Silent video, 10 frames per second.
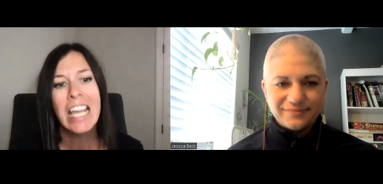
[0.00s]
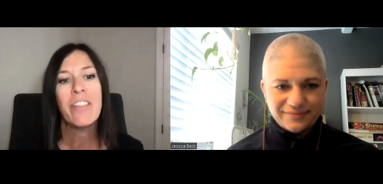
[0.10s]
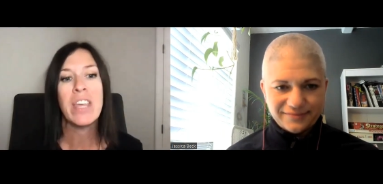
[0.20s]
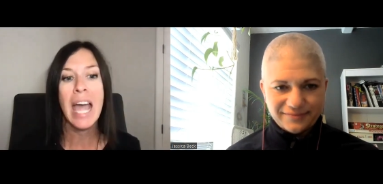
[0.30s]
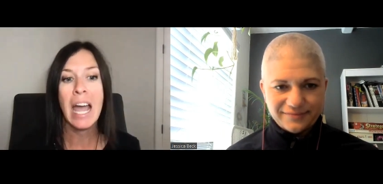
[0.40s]

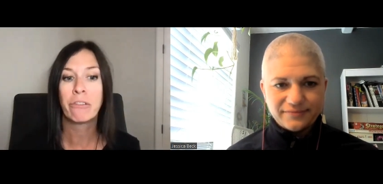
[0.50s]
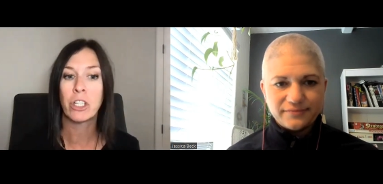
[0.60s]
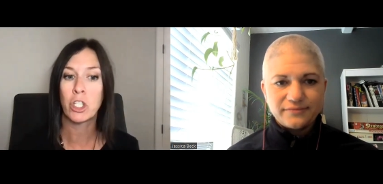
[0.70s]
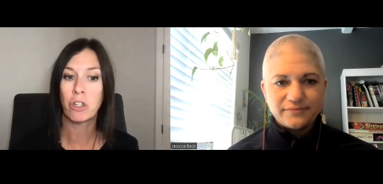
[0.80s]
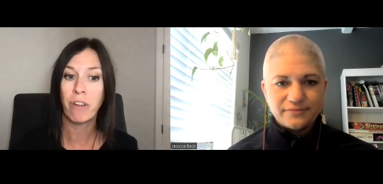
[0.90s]
Speaker 1: the
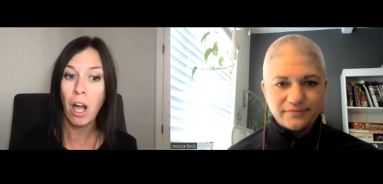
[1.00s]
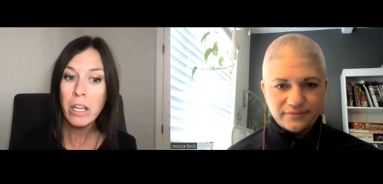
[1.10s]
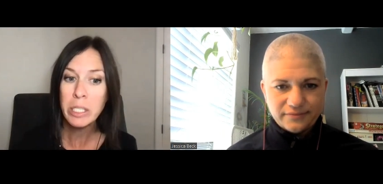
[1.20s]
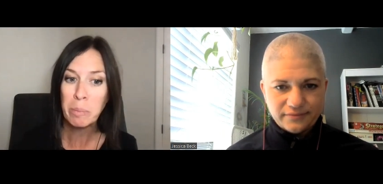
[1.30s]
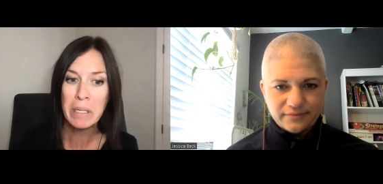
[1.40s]
average of
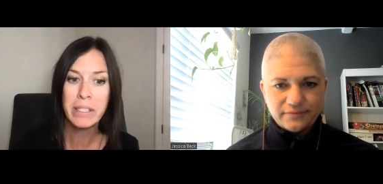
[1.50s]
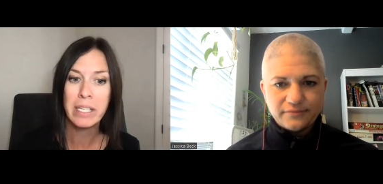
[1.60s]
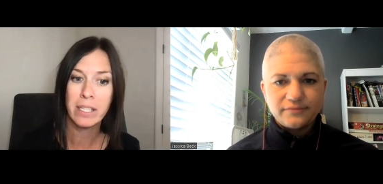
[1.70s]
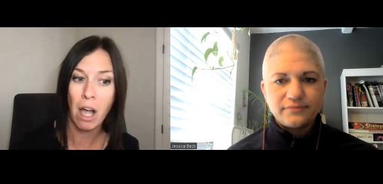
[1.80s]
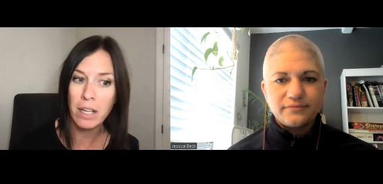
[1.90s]
all
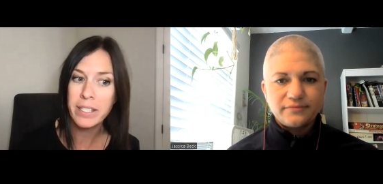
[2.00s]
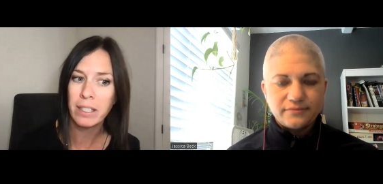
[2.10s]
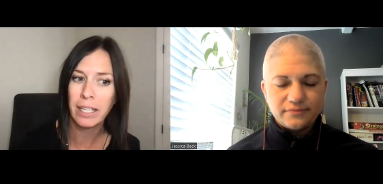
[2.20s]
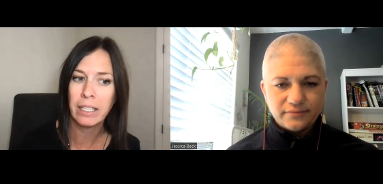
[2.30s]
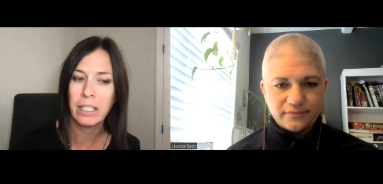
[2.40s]
species
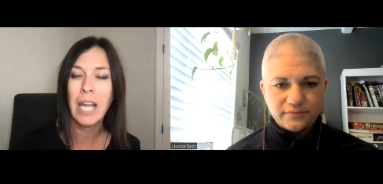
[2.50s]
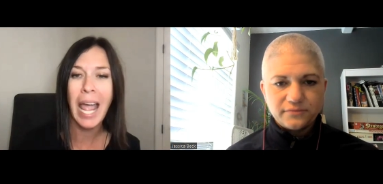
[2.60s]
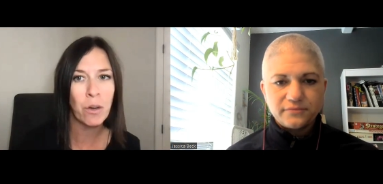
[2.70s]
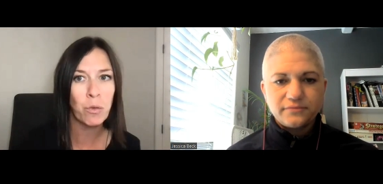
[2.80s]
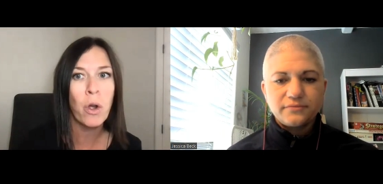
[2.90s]
oscillated
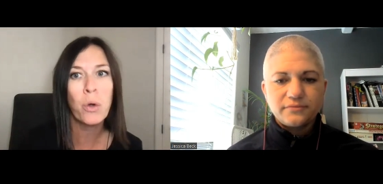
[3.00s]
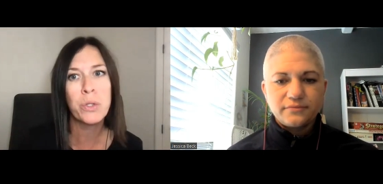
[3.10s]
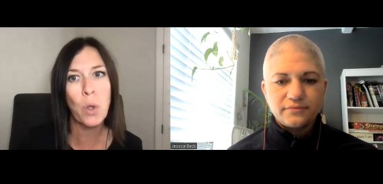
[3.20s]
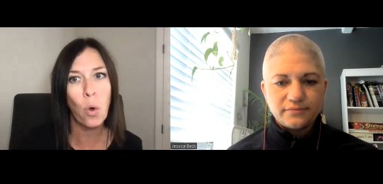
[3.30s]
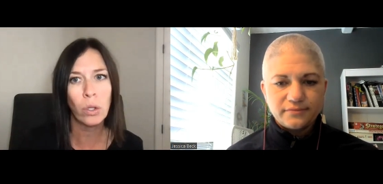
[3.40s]
and
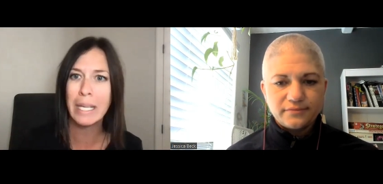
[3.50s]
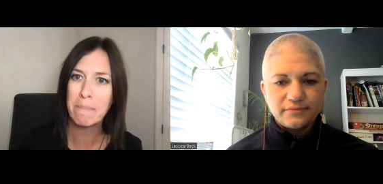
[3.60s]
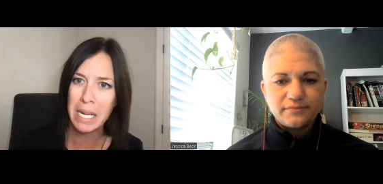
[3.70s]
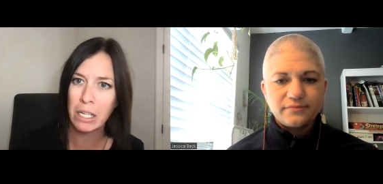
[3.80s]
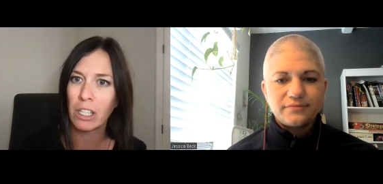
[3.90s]
rose
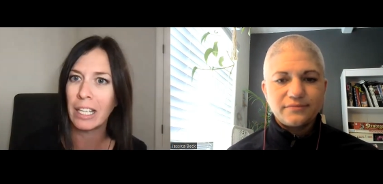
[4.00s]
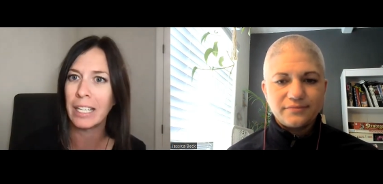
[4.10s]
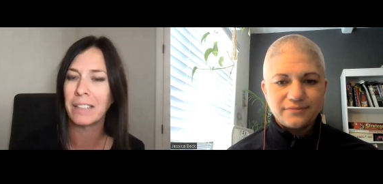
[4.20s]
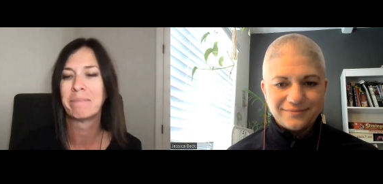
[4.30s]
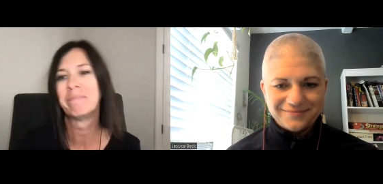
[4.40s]
only
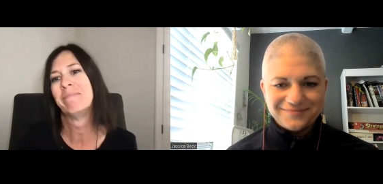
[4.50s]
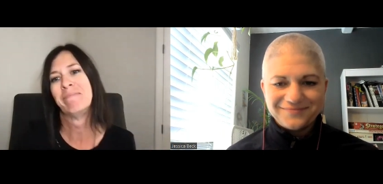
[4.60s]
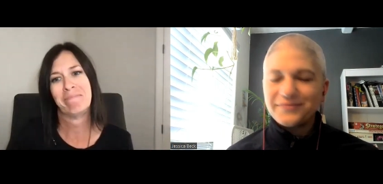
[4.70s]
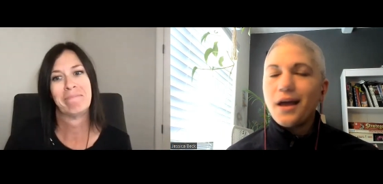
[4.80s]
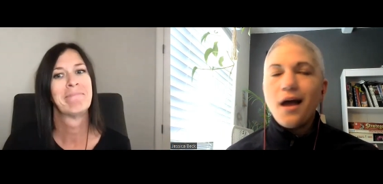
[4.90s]
meagerly.
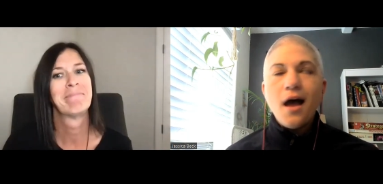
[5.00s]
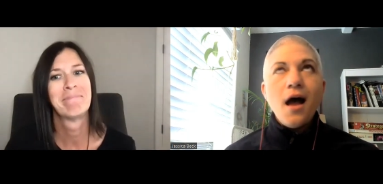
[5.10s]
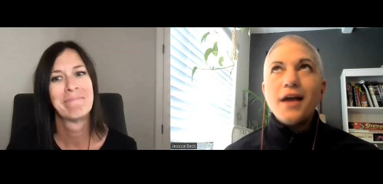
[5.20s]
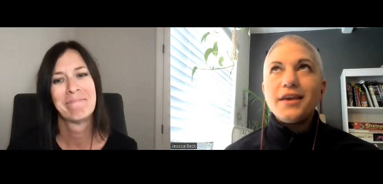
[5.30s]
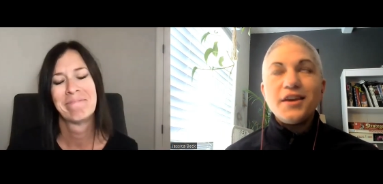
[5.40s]

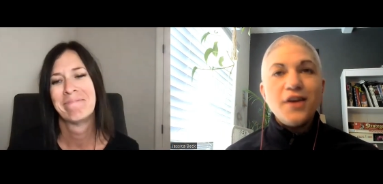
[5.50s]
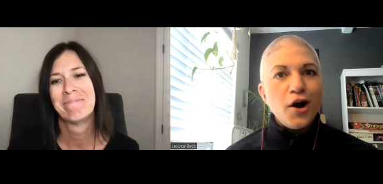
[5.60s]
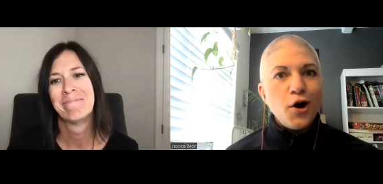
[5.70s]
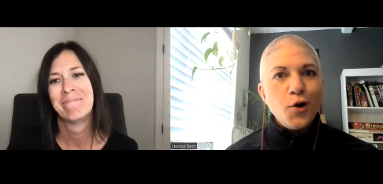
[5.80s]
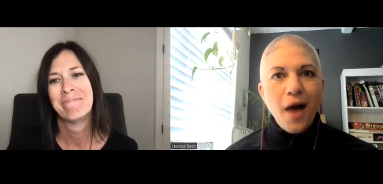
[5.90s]
Speaker 2: You
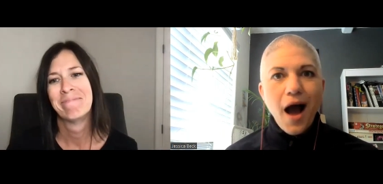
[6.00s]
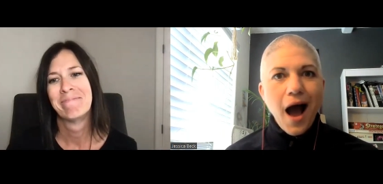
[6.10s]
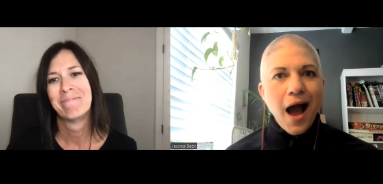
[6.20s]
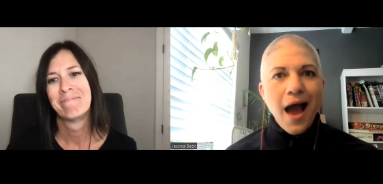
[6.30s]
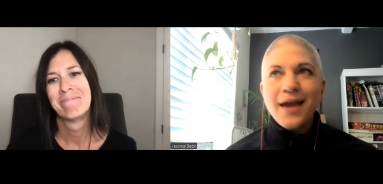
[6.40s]
know,
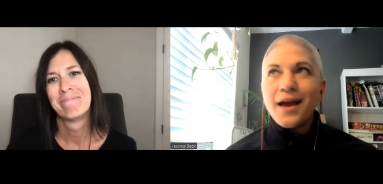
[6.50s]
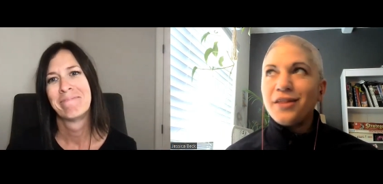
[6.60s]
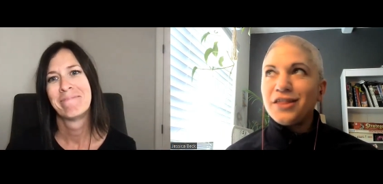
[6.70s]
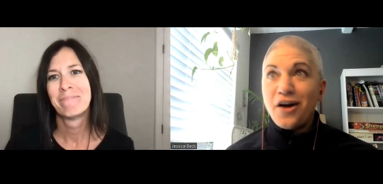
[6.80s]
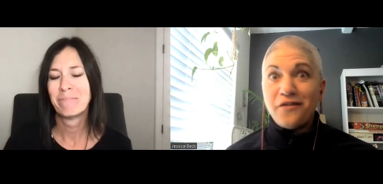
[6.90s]
I
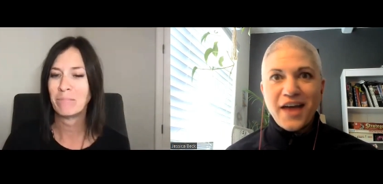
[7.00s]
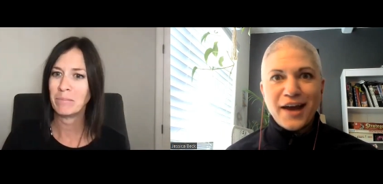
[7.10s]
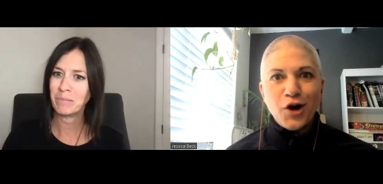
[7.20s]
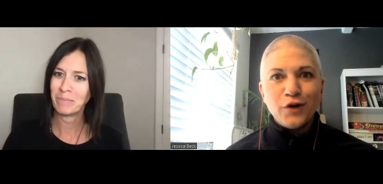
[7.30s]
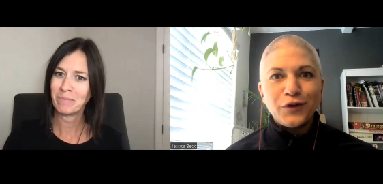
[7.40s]
love
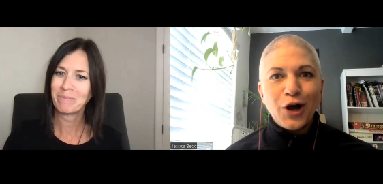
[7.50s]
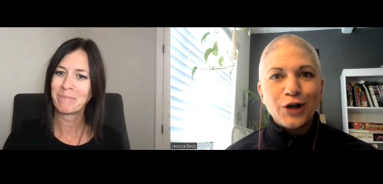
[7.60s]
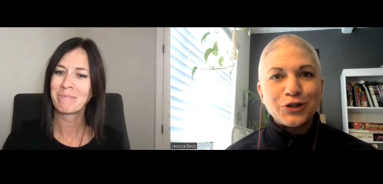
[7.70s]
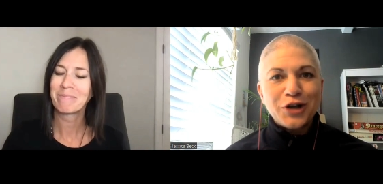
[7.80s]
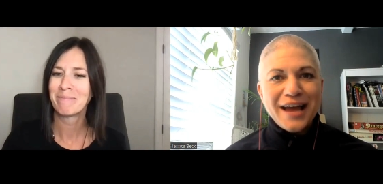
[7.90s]
that
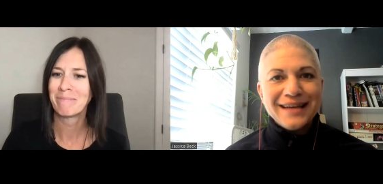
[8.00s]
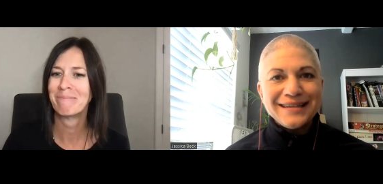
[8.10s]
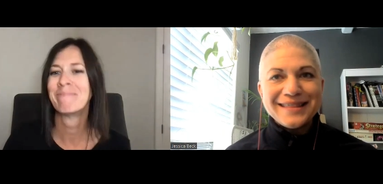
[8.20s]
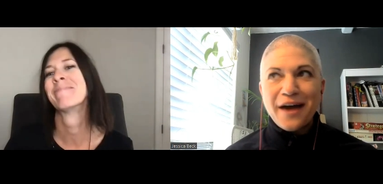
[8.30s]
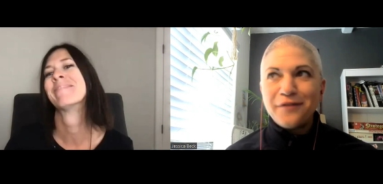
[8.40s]
overall
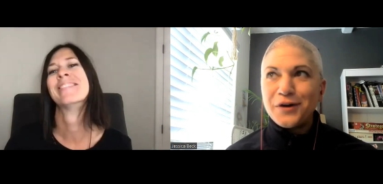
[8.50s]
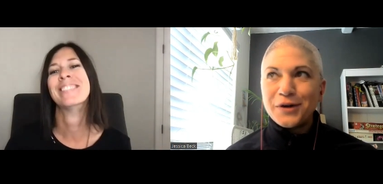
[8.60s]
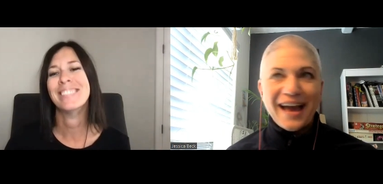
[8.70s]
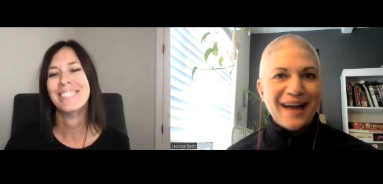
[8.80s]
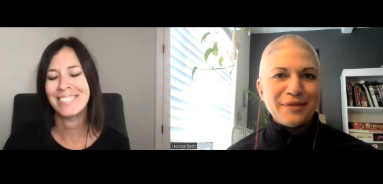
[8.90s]
trend. That
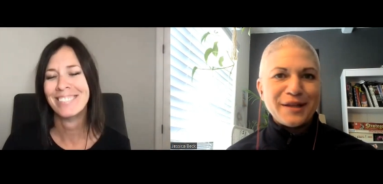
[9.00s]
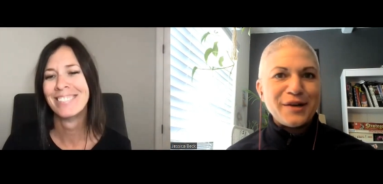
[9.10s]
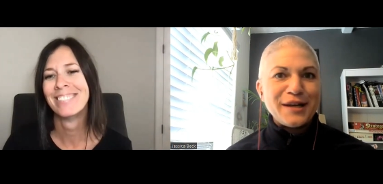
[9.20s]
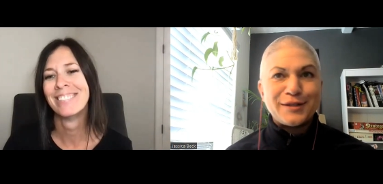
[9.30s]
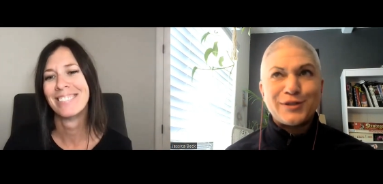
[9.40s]

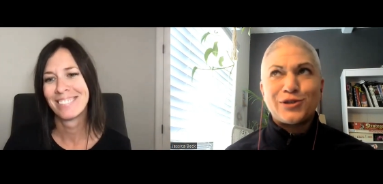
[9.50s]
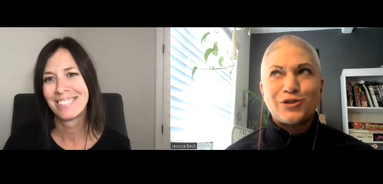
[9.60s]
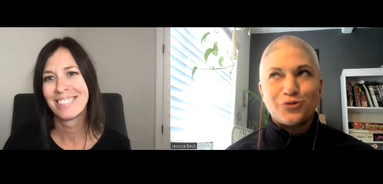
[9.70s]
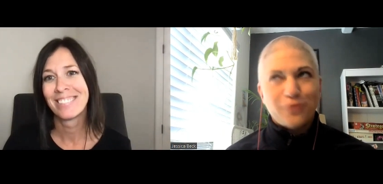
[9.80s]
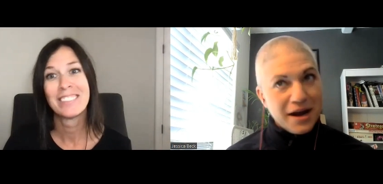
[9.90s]
vocabulary is
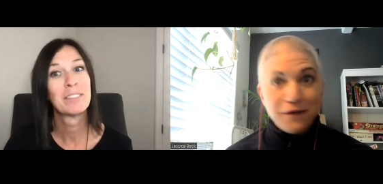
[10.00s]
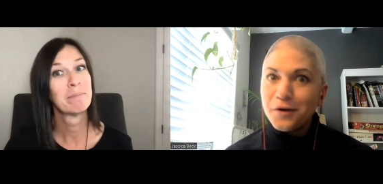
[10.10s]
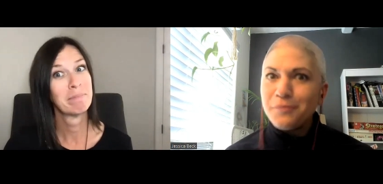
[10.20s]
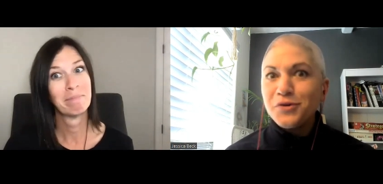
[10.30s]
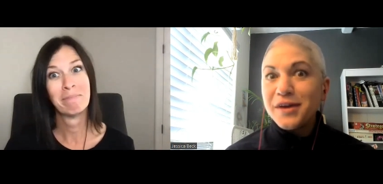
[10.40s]

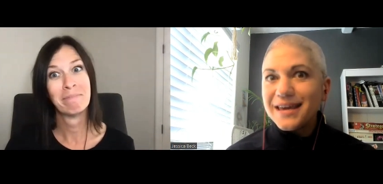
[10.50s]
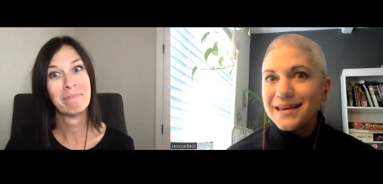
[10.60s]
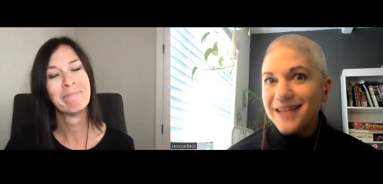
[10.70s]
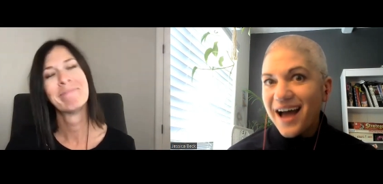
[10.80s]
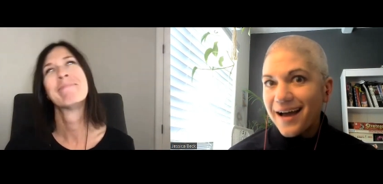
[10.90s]
straight from Three
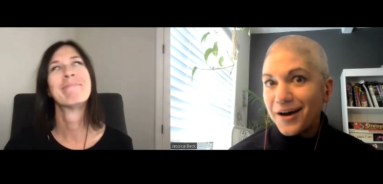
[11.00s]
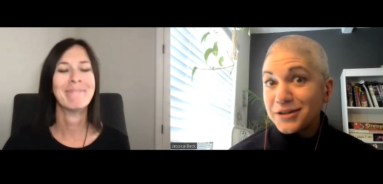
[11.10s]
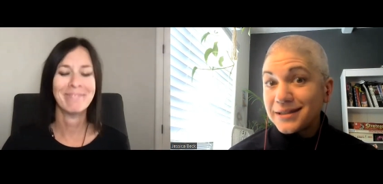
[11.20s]
Keys I E L T